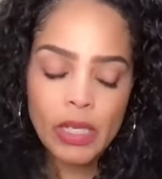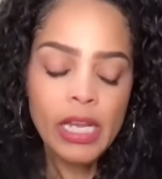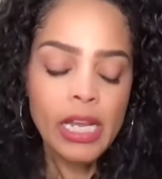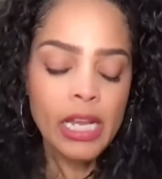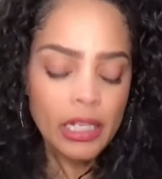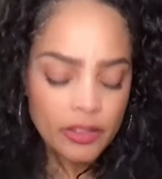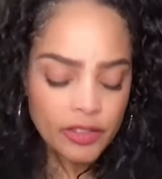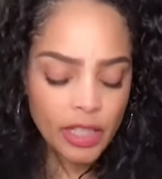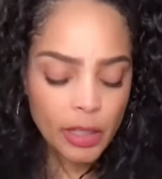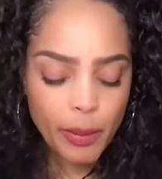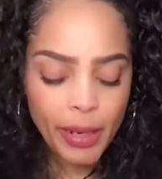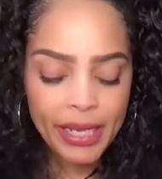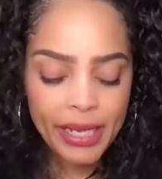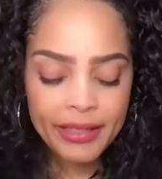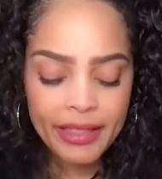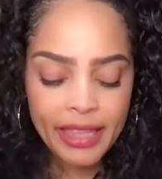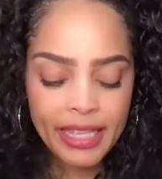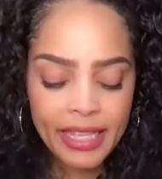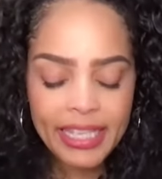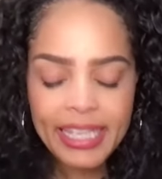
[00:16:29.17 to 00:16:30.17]
See, we
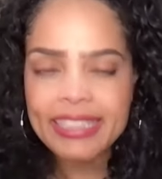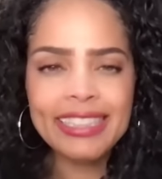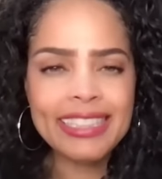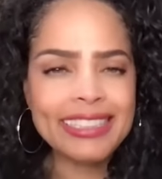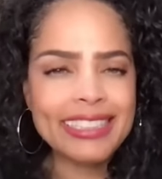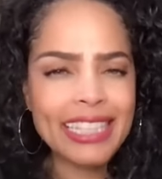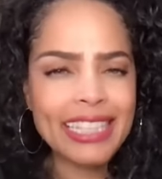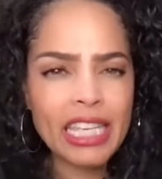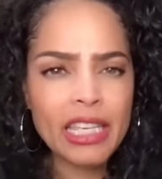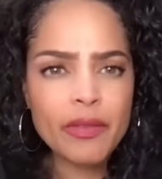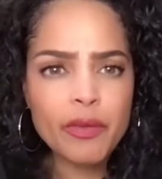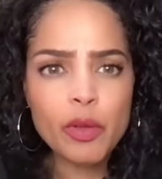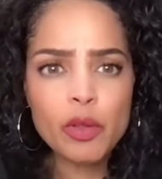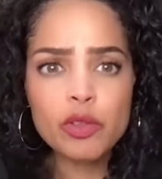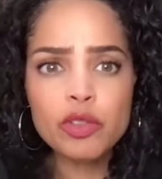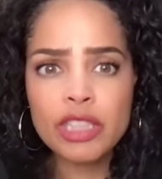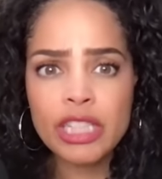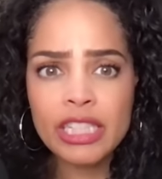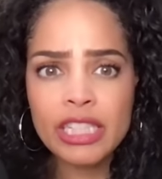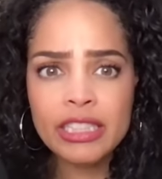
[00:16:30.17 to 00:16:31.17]
think he's this evil
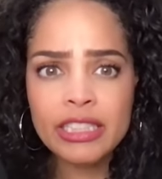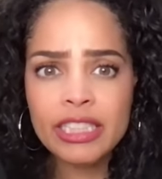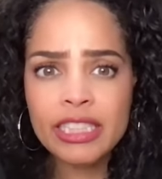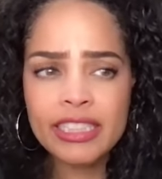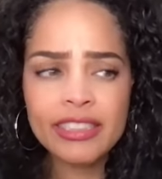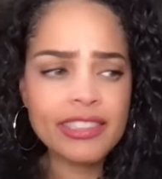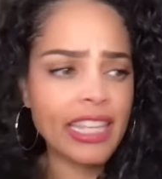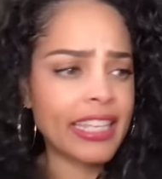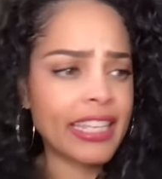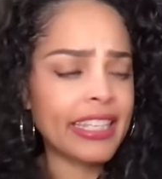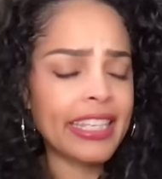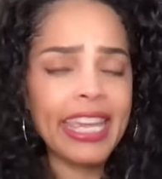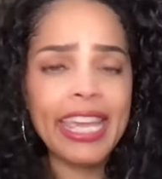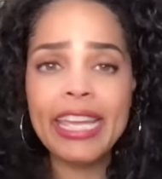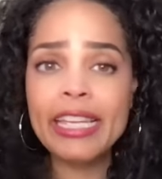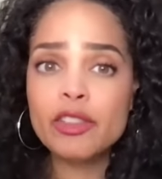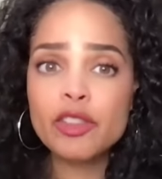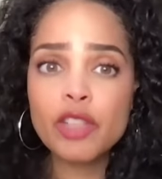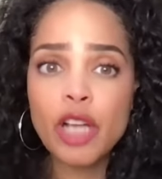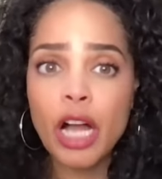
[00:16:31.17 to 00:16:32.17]
genius like
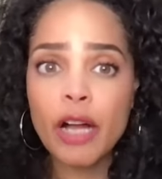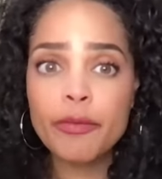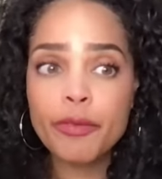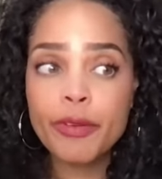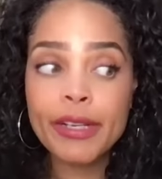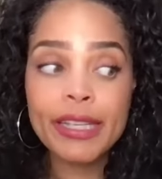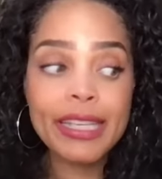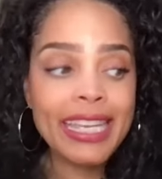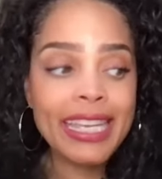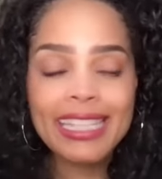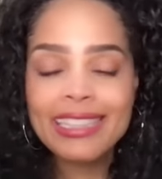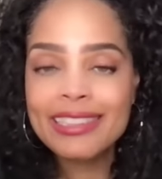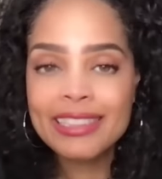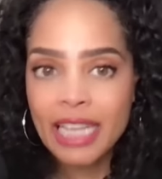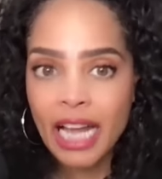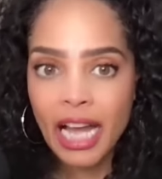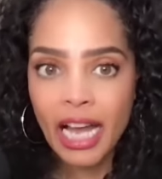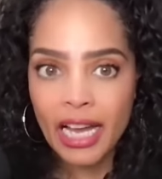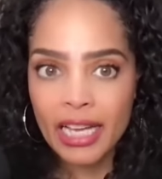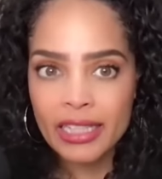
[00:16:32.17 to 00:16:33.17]
King Joffrey. He's
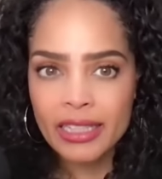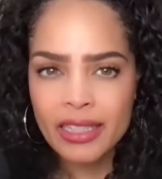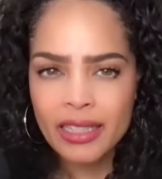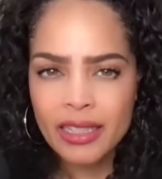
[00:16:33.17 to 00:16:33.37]
not.